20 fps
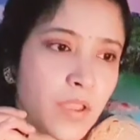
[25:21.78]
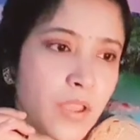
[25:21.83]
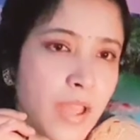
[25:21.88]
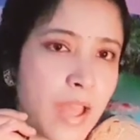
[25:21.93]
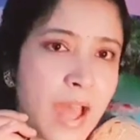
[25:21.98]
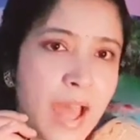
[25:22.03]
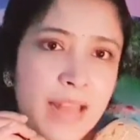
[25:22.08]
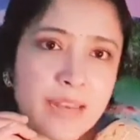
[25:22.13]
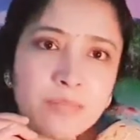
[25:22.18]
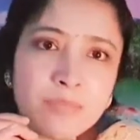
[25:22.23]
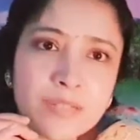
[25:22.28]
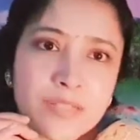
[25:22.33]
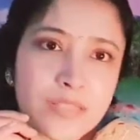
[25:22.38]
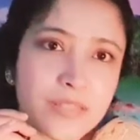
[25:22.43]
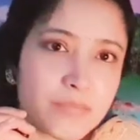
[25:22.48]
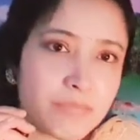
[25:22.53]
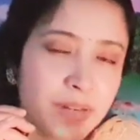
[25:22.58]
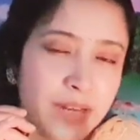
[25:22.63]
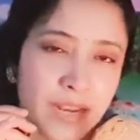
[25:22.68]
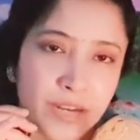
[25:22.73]
animal
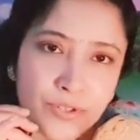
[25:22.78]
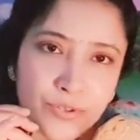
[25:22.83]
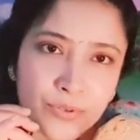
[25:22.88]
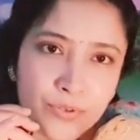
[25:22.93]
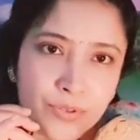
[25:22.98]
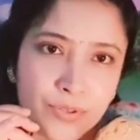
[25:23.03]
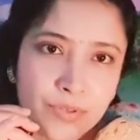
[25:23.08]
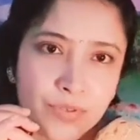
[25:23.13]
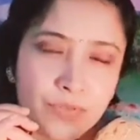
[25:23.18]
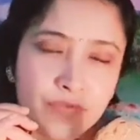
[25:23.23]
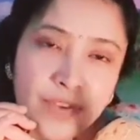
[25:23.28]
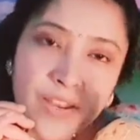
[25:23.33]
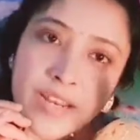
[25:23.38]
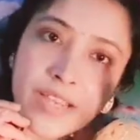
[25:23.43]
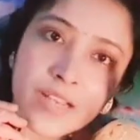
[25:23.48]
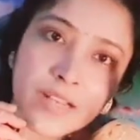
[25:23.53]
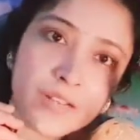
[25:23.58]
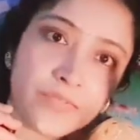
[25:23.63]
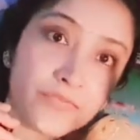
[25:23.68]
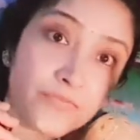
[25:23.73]
symbol, I told you,
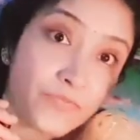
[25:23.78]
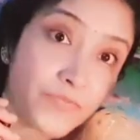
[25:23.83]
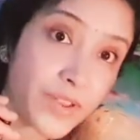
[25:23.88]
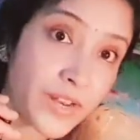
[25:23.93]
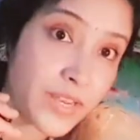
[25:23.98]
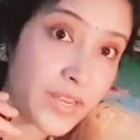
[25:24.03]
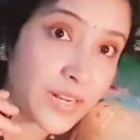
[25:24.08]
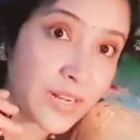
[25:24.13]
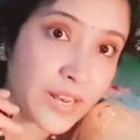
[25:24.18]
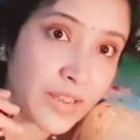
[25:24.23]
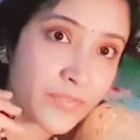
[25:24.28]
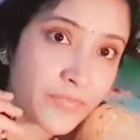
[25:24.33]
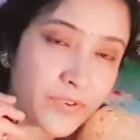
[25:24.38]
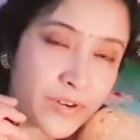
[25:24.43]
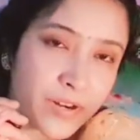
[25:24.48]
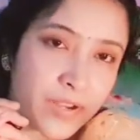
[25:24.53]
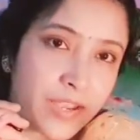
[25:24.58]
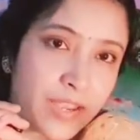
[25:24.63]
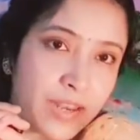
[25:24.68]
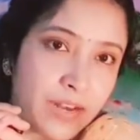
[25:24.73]
very, very clever,
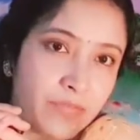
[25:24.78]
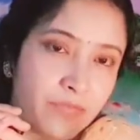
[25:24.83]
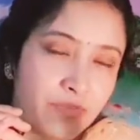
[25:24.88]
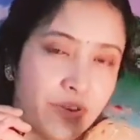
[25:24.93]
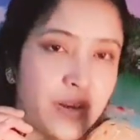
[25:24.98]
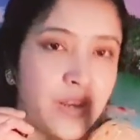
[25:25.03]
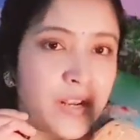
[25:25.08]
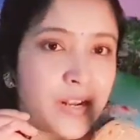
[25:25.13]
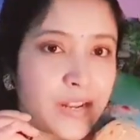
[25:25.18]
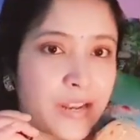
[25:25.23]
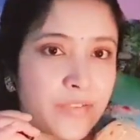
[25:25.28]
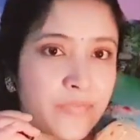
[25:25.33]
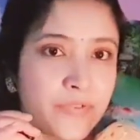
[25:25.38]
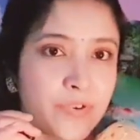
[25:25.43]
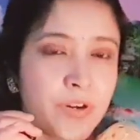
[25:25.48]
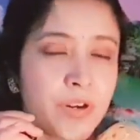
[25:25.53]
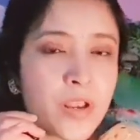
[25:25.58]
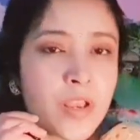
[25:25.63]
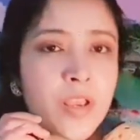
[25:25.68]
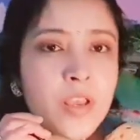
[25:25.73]
again, very
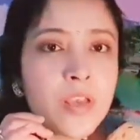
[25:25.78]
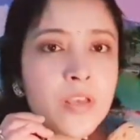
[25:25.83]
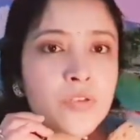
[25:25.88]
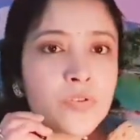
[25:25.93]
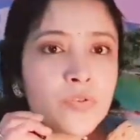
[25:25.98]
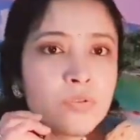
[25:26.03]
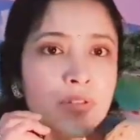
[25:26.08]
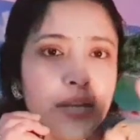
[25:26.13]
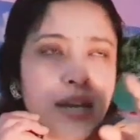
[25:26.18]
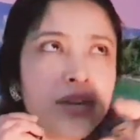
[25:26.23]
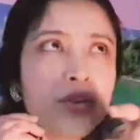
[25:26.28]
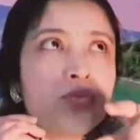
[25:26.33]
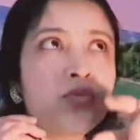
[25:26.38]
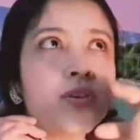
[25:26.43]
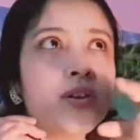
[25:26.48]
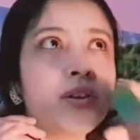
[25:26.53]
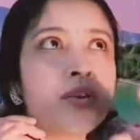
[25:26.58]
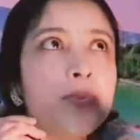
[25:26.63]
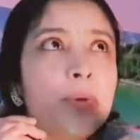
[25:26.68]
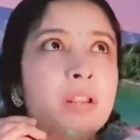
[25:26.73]
clever. So they can do
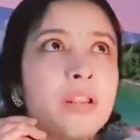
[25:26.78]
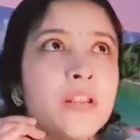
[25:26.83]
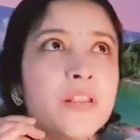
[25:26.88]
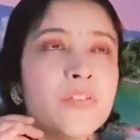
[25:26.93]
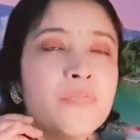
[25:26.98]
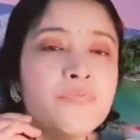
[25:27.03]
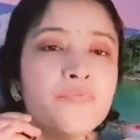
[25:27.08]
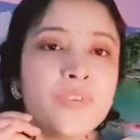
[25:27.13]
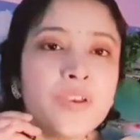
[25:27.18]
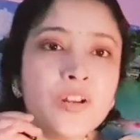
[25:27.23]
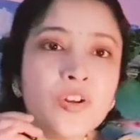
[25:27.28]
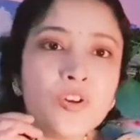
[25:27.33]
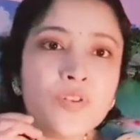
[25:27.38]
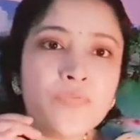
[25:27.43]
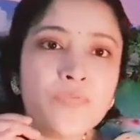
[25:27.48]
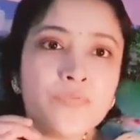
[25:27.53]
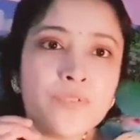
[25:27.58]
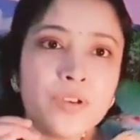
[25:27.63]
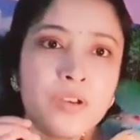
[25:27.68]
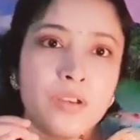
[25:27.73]
very well in the field
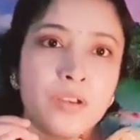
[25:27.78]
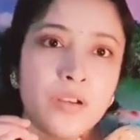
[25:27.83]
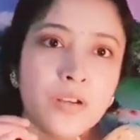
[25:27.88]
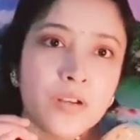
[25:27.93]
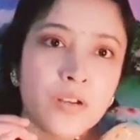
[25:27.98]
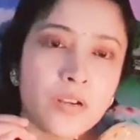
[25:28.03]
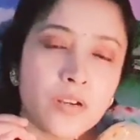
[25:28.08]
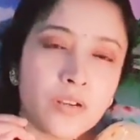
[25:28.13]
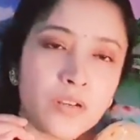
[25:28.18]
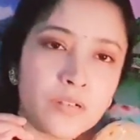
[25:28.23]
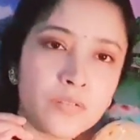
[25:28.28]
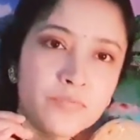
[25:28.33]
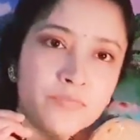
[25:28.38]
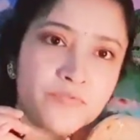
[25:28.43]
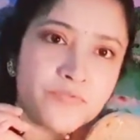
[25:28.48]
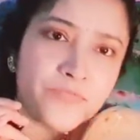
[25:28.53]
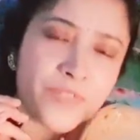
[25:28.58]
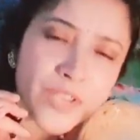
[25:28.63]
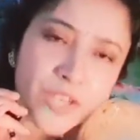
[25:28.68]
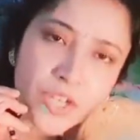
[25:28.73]
of
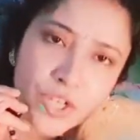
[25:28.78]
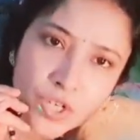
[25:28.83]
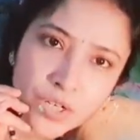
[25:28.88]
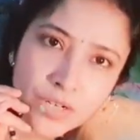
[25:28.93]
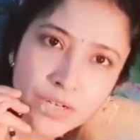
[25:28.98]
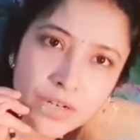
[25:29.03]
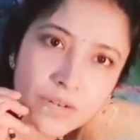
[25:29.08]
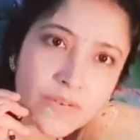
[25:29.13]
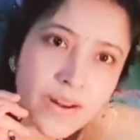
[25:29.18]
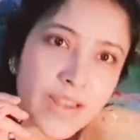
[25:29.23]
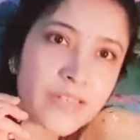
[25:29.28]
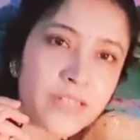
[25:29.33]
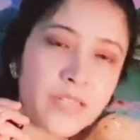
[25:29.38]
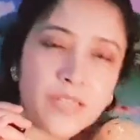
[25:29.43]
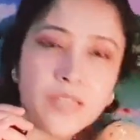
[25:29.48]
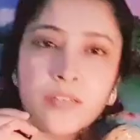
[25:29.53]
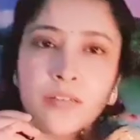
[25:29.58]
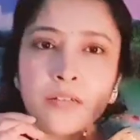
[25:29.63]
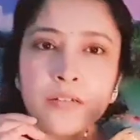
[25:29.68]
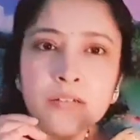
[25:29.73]
fictional
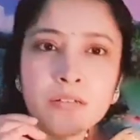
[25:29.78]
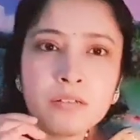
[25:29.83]
writing.